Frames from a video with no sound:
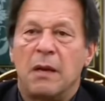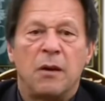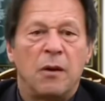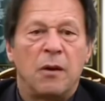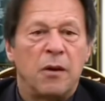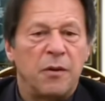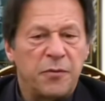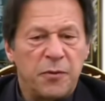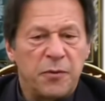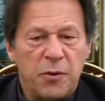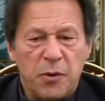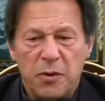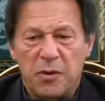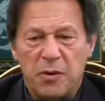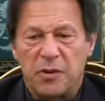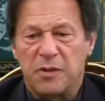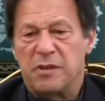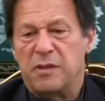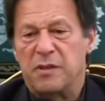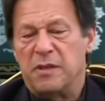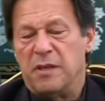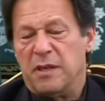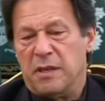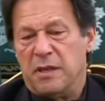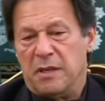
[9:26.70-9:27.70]
Of
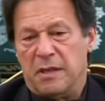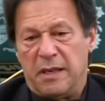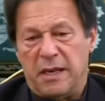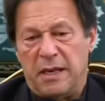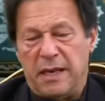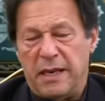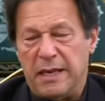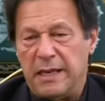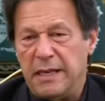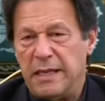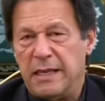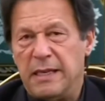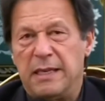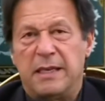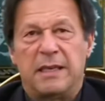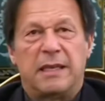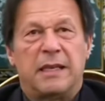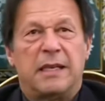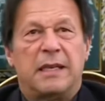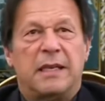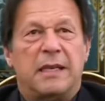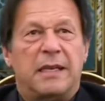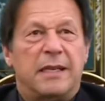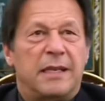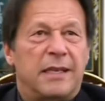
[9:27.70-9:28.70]
course, in any
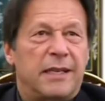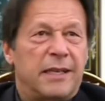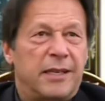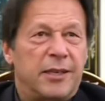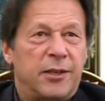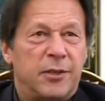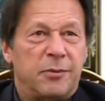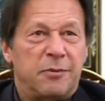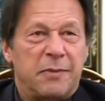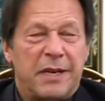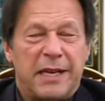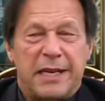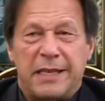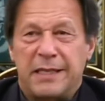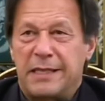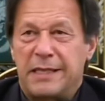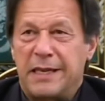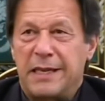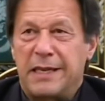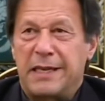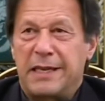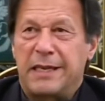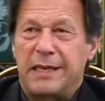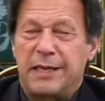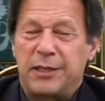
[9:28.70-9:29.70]

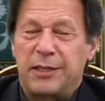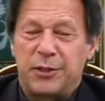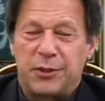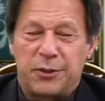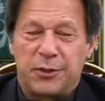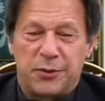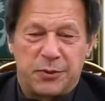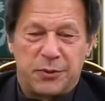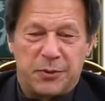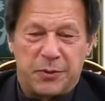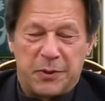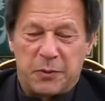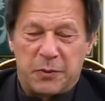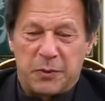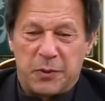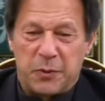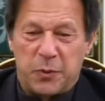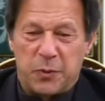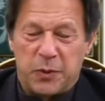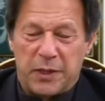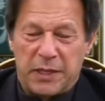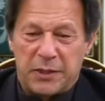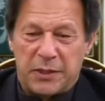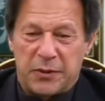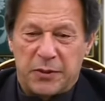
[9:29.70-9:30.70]
humanitarian issues, we would
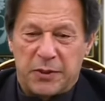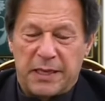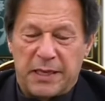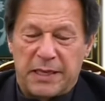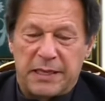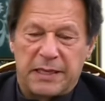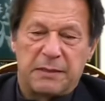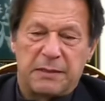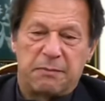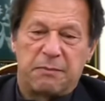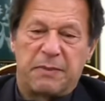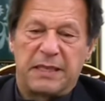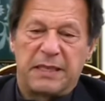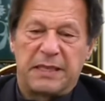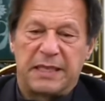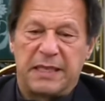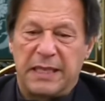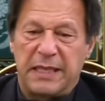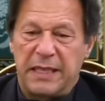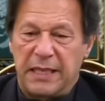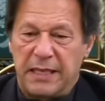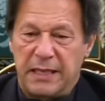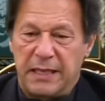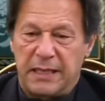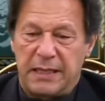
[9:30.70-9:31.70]
work together. But
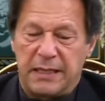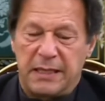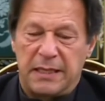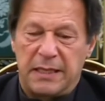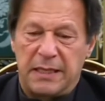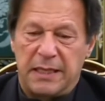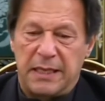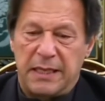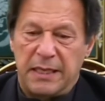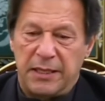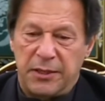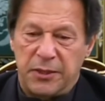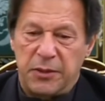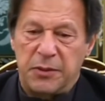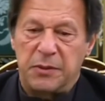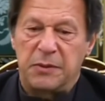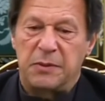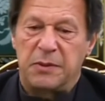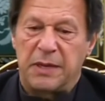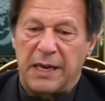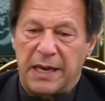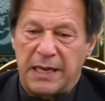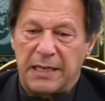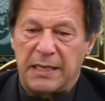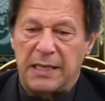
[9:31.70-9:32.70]
the issue
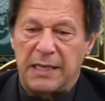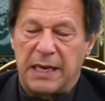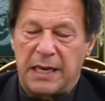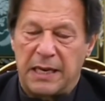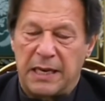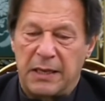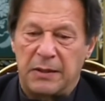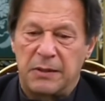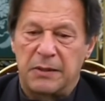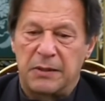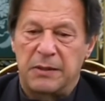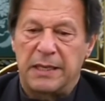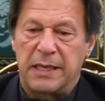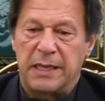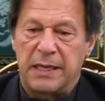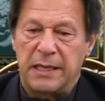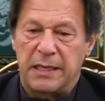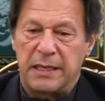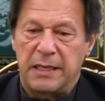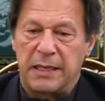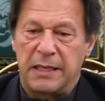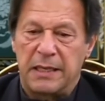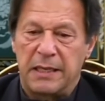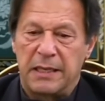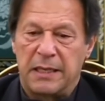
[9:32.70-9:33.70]
right now
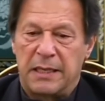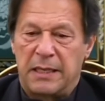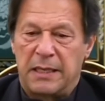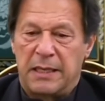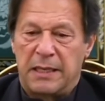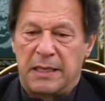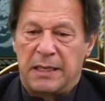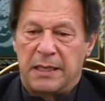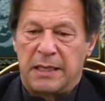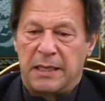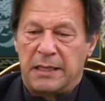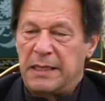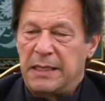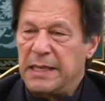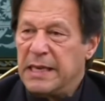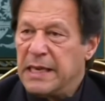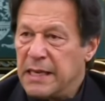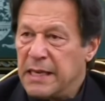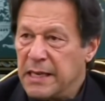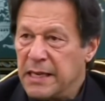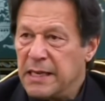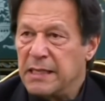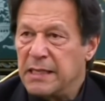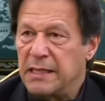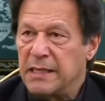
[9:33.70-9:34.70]
in the
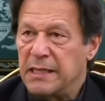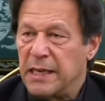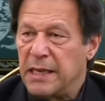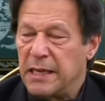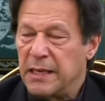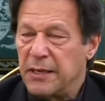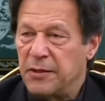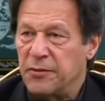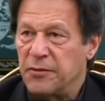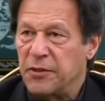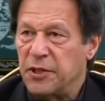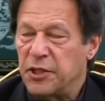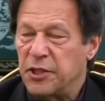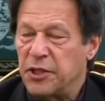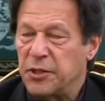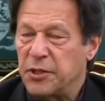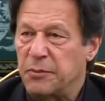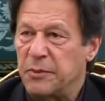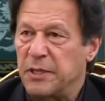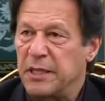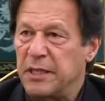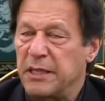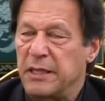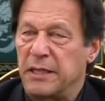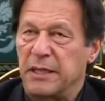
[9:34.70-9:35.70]
Indian side of
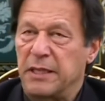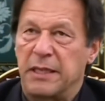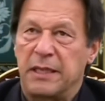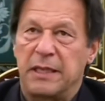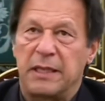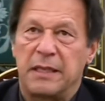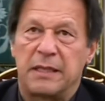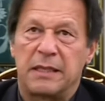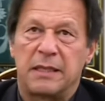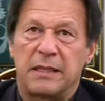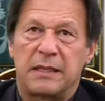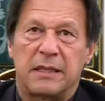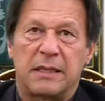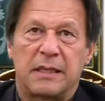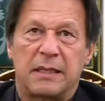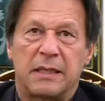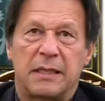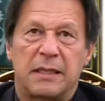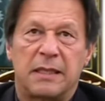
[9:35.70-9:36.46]
Kashmir is